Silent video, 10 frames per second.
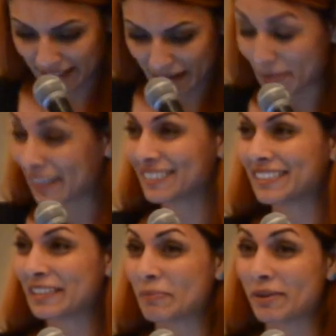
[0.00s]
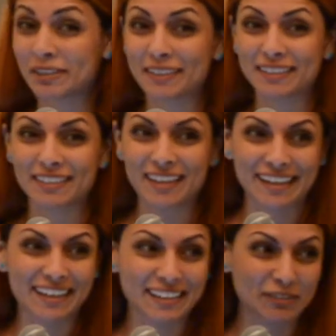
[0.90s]
I'm Palestinian American
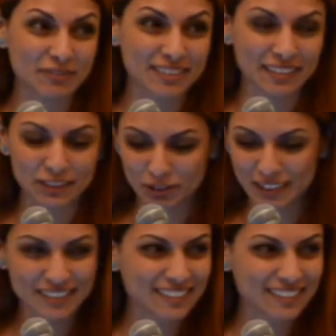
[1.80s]
and I live in St. Louis.